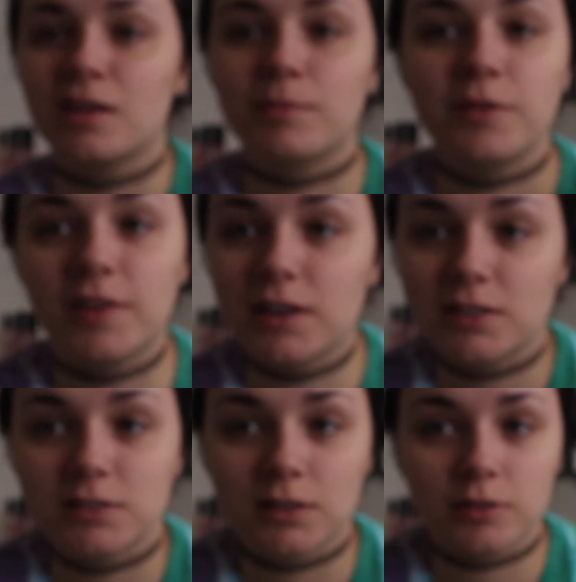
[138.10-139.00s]
My
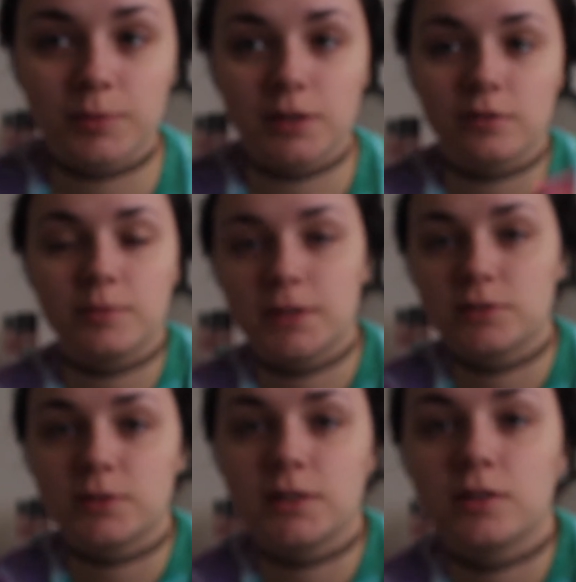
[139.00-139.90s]
vanity's a little bit of a
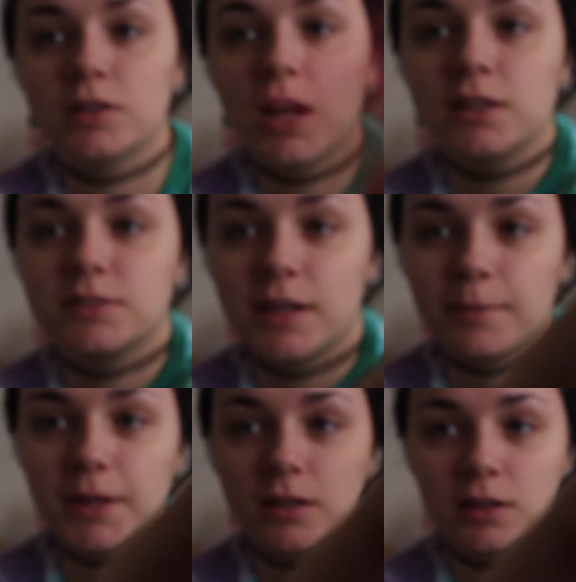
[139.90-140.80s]
mess right now. God
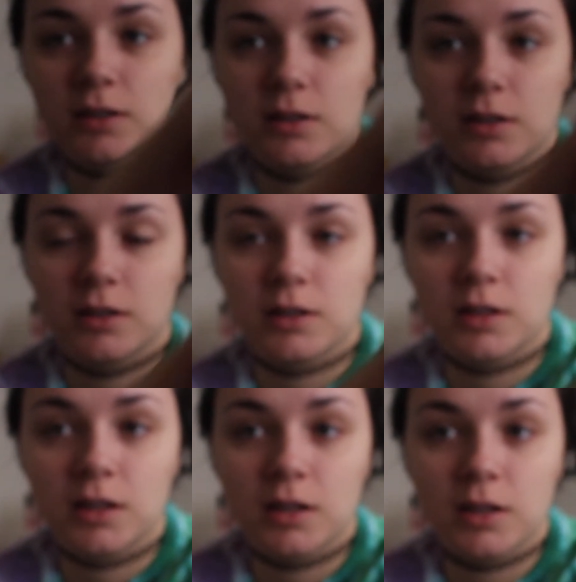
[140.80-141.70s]
damn it.
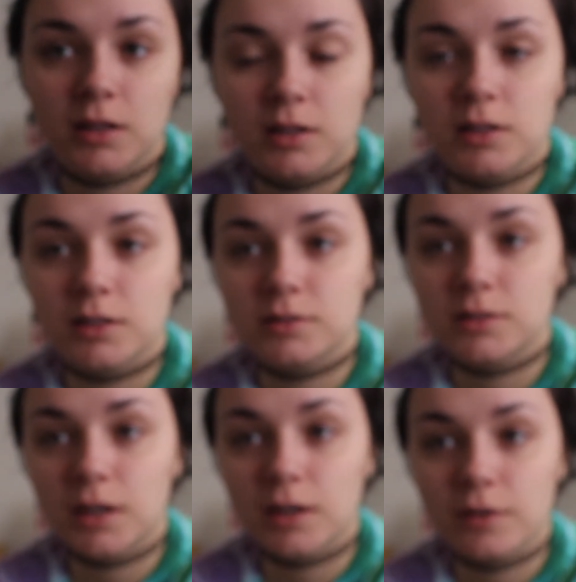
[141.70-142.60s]

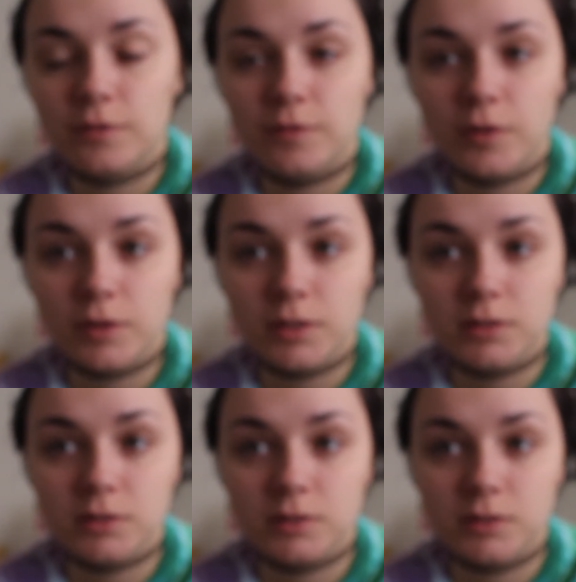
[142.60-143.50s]
It's out of
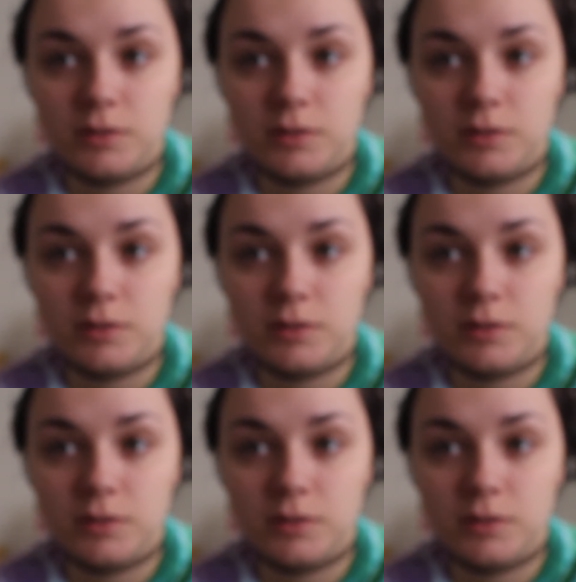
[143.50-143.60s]
focus